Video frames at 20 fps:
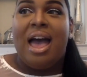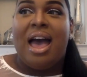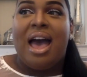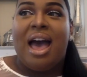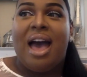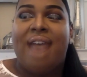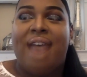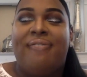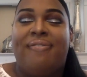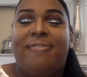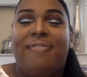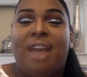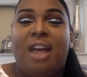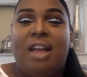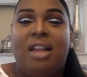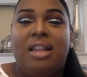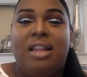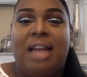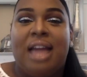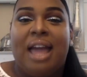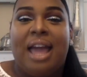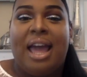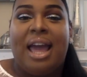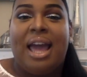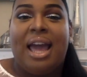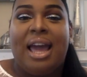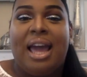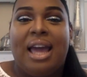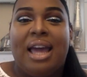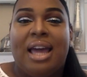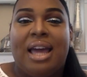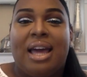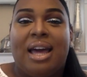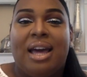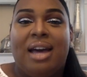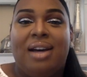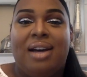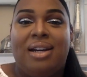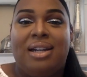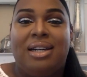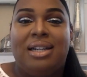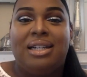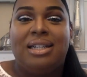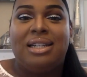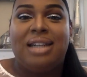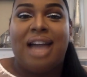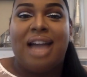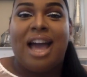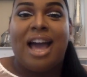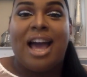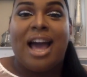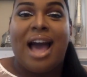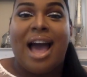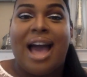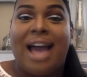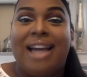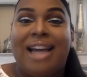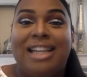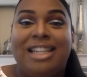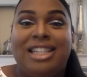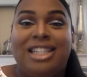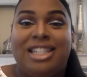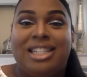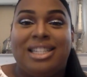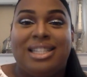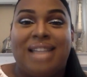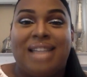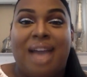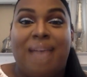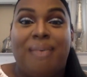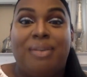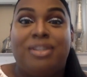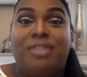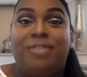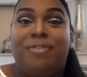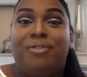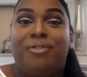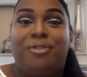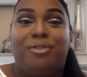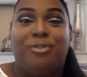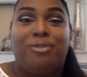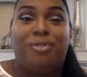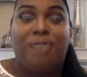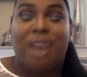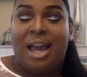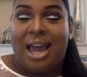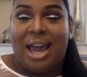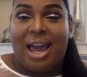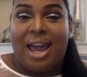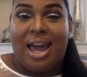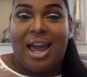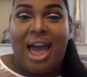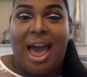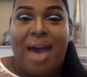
I felt like I could just, I was free.